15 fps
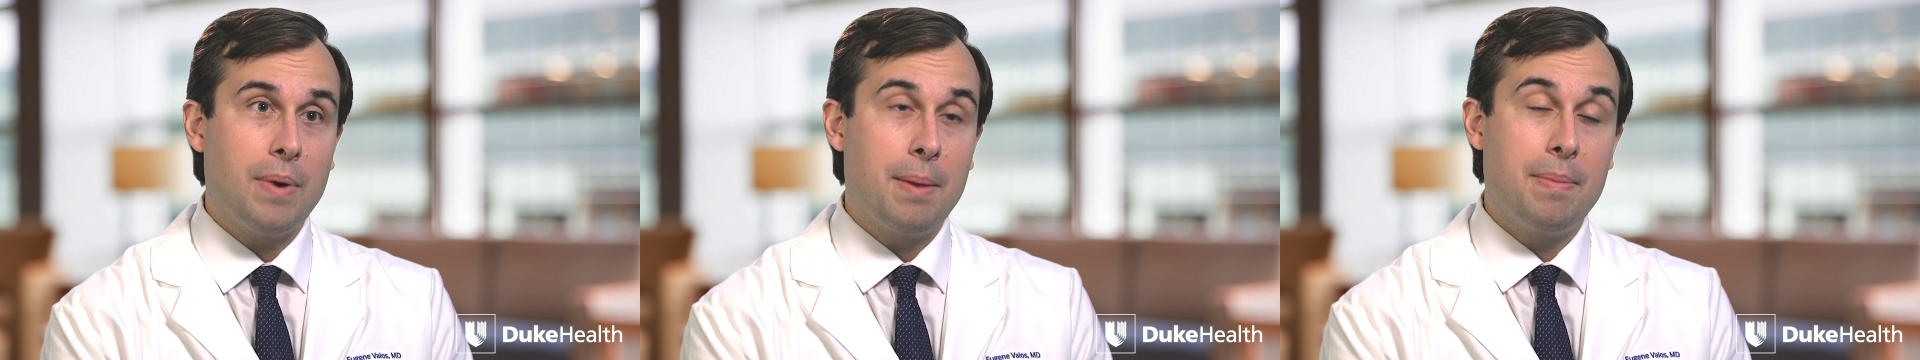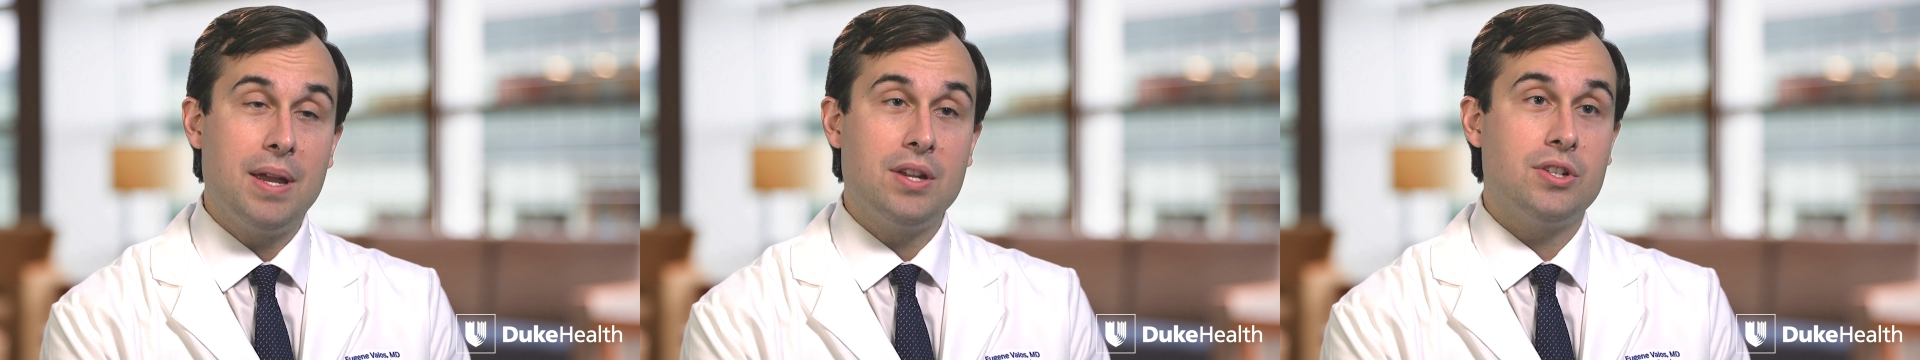
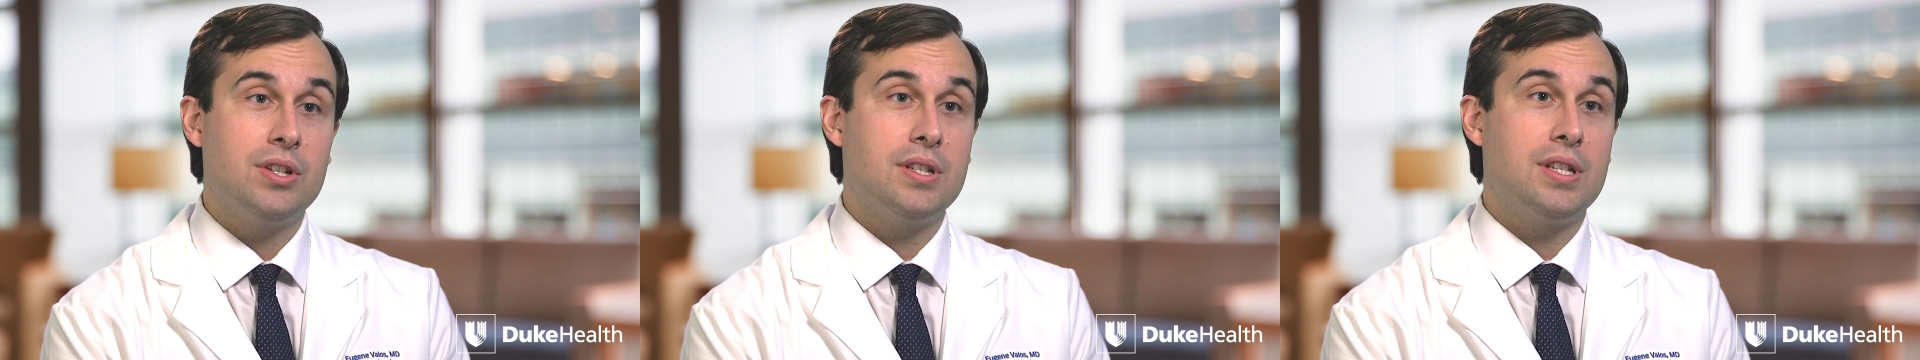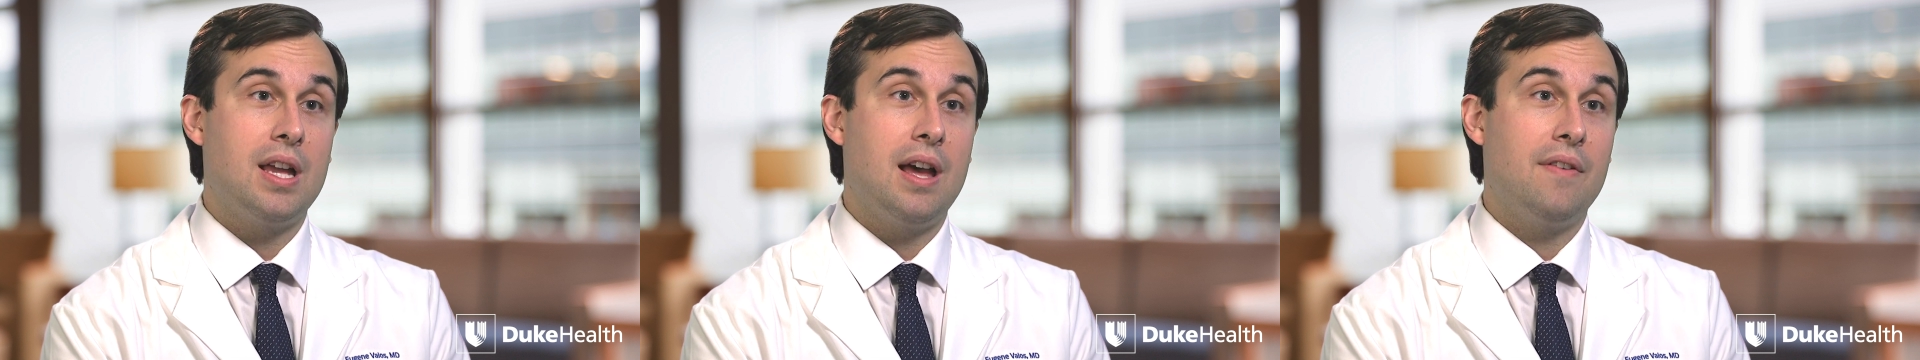my
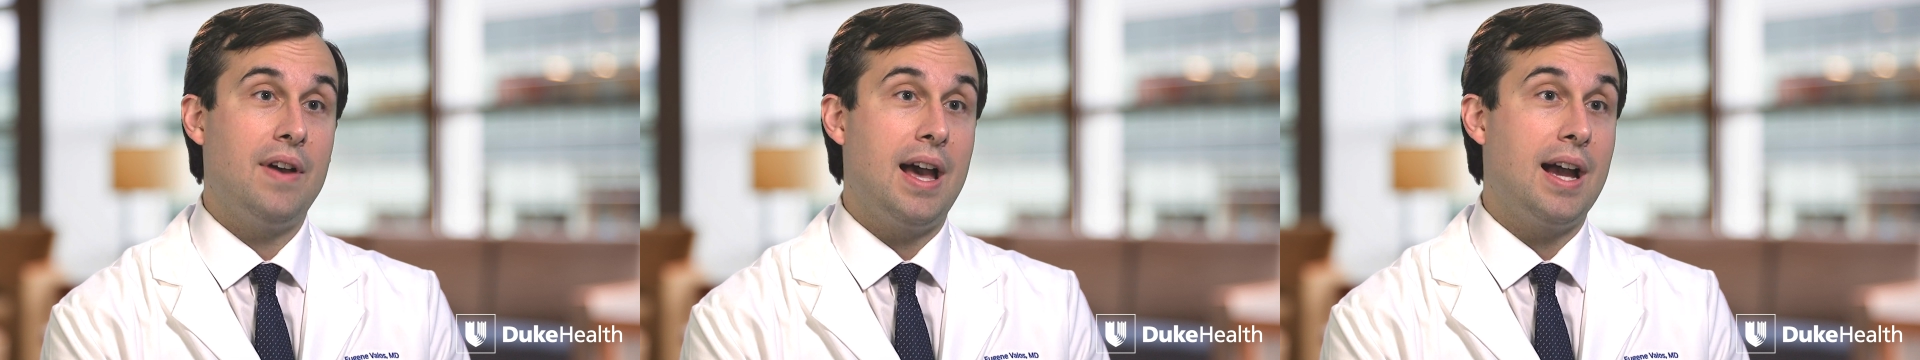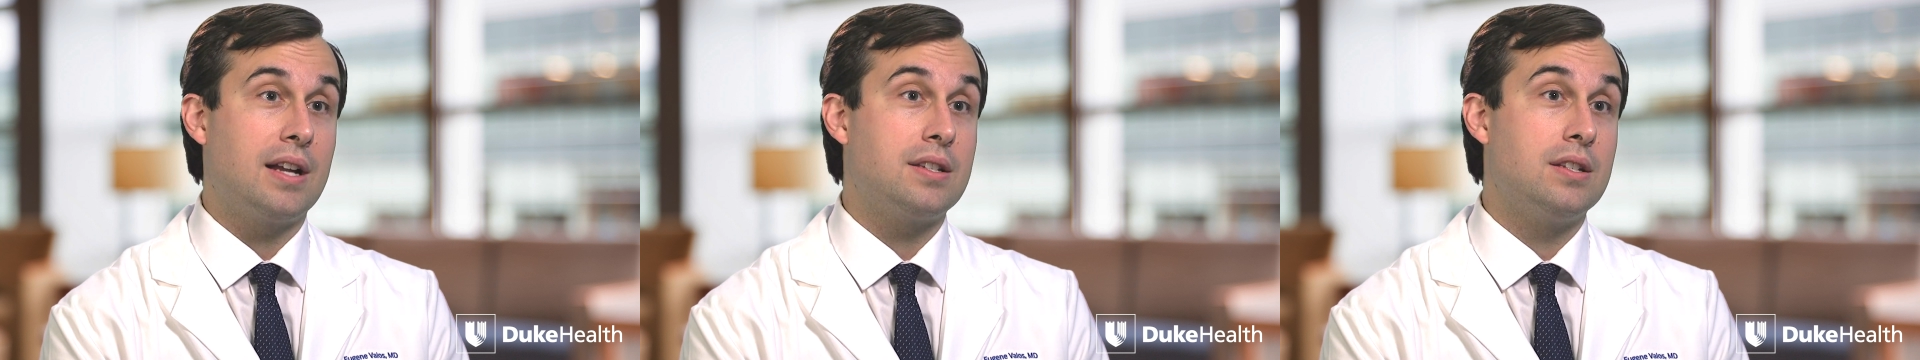patients have
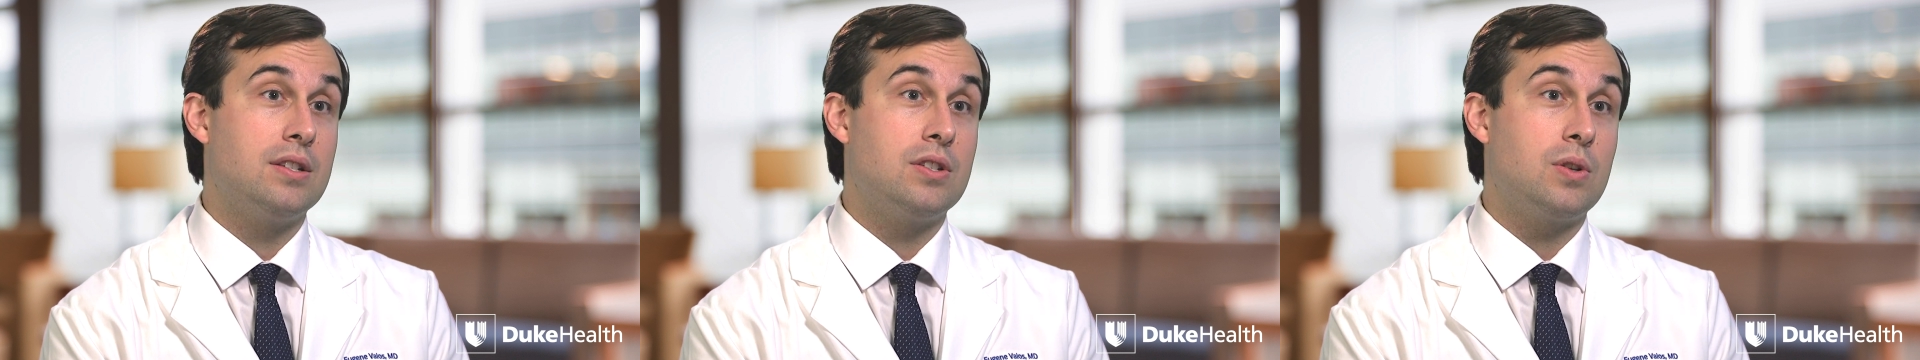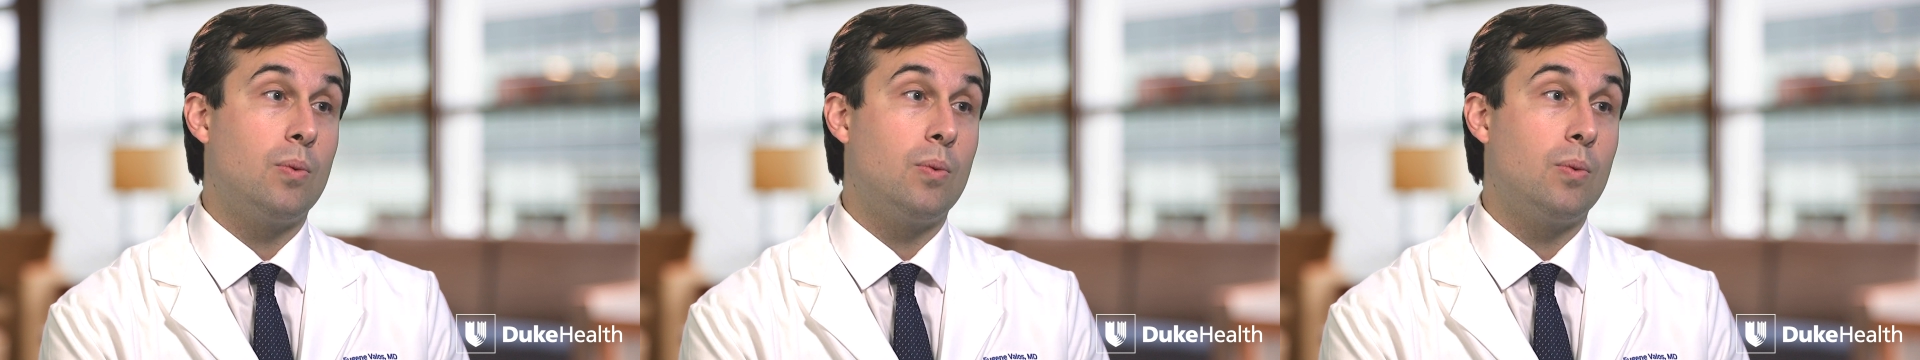access